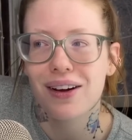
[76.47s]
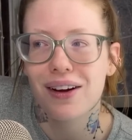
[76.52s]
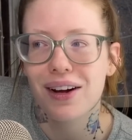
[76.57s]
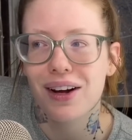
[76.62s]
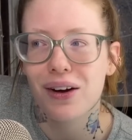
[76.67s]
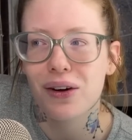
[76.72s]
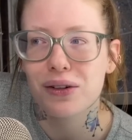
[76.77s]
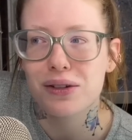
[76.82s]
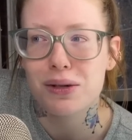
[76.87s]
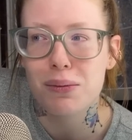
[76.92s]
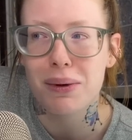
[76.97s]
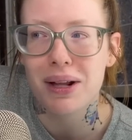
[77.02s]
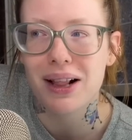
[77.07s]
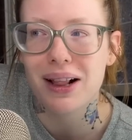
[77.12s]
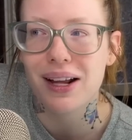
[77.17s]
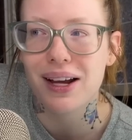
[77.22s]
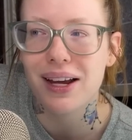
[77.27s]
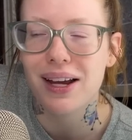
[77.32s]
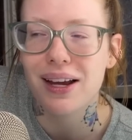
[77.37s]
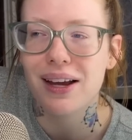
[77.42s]

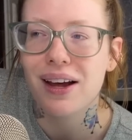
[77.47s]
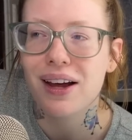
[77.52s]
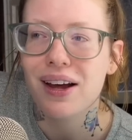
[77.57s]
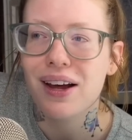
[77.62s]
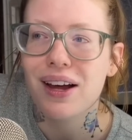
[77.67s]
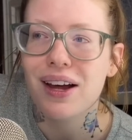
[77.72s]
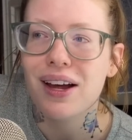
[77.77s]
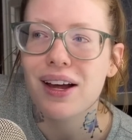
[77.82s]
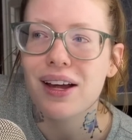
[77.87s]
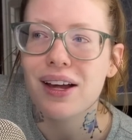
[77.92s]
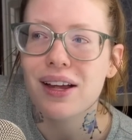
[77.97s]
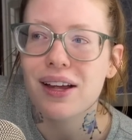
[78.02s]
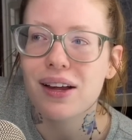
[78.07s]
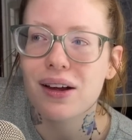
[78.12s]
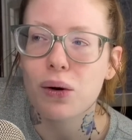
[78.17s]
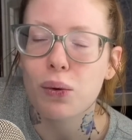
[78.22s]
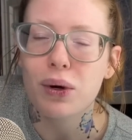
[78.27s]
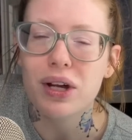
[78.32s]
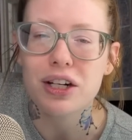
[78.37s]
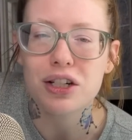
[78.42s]
ultimately,
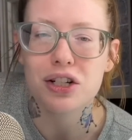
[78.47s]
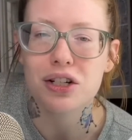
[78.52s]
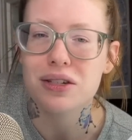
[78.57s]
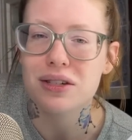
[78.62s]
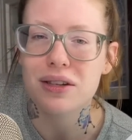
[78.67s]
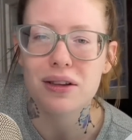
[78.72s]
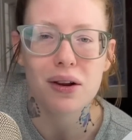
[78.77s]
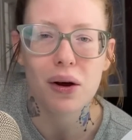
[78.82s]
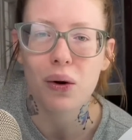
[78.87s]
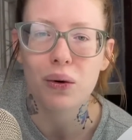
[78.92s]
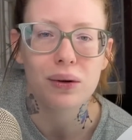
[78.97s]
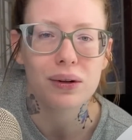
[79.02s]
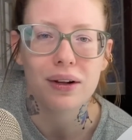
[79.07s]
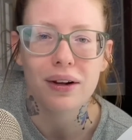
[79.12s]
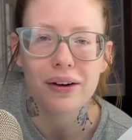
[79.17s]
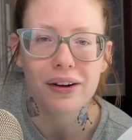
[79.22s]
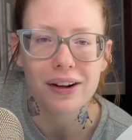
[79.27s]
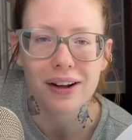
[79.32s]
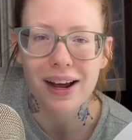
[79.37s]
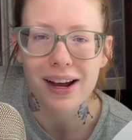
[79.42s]
we just don't
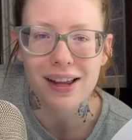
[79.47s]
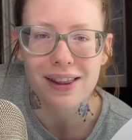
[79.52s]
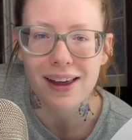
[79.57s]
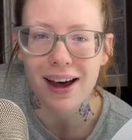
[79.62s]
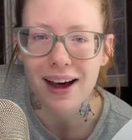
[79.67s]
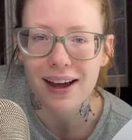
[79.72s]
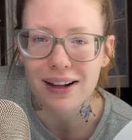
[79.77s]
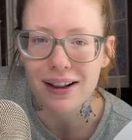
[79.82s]
look like that.